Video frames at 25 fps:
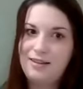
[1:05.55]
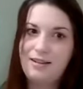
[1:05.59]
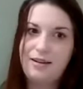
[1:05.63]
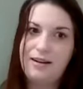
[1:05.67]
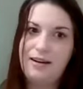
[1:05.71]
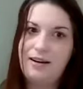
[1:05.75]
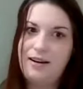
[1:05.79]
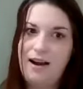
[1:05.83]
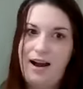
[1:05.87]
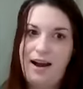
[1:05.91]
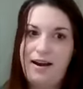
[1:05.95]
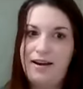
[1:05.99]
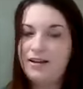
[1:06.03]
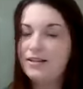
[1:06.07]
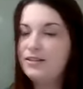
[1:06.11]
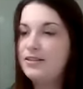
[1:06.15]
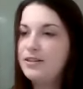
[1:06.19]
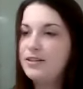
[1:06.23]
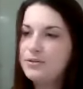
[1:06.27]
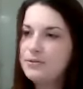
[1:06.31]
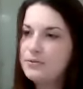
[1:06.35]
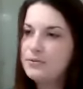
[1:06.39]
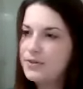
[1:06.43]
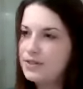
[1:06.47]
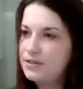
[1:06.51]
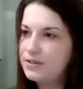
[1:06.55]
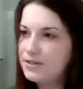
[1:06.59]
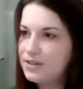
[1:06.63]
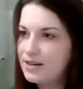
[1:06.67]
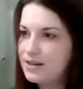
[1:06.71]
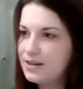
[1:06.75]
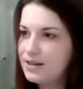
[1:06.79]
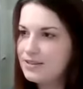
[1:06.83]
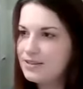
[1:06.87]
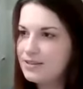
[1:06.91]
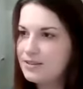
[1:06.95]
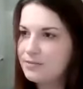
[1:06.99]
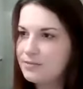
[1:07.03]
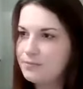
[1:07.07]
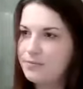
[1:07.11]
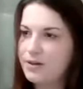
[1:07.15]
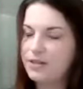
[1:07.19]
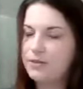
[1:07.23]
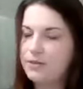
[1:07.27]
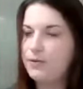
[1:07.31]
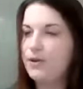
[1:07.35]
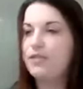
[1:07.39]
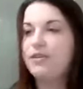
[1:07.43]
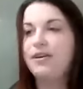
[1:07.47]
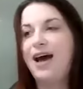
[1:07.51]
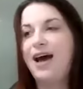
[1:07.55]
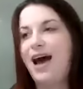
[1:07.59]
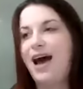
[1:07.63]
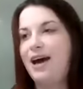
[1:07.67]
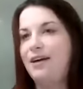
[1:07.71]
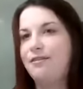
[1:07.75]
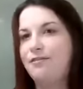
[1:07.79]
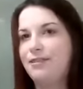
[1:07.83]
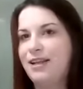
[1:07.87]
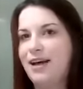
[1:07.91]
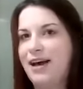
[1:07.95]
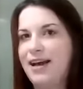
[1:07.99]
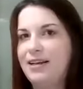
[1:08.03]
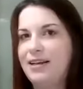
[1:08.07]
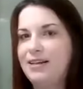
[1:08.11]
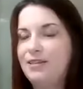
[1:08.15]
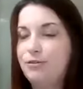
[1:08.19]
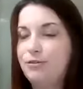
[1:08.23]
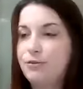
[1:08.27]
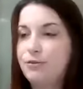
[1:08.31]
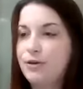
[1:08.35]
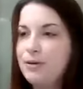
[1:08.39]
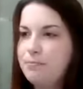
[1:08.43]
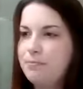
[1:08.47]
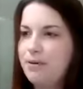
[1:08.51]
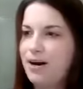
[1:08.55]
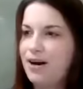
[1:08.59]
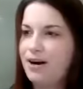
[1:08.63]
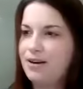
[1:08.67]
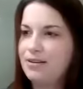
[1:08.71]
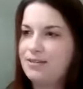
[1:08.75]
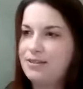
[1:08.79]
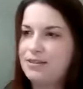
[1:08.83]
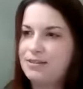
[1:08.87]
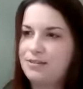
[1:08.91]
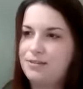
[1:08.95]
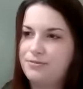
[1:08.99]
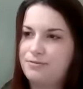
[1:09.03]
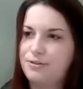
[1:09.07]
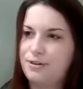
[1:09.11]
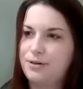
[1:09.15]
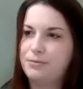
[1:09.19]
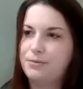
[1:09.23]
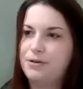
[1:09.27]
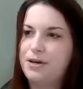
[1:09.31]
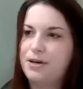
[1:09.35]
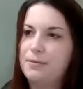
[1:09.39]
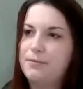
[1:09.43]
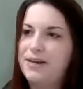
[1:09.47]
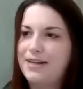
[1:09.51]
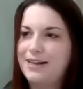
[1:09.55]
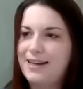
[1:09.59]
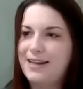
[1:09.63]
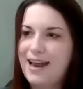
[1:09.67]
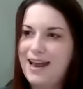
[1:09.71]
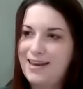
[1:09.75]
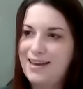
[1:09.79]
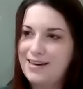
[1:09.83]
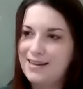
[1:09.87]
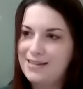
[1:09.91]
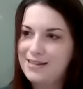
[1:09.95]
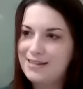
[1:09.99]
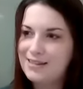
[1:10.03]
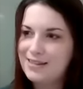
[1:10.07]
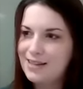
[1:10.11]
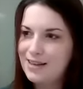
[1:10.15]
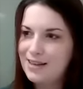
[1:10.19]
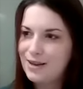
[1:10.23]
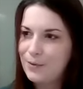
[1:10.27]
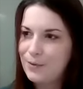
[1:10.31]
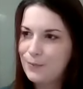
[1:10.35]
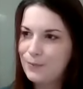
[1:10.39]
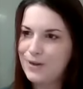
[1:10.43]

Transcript: 100 users, but if you have like 3 pods from Kubernetes,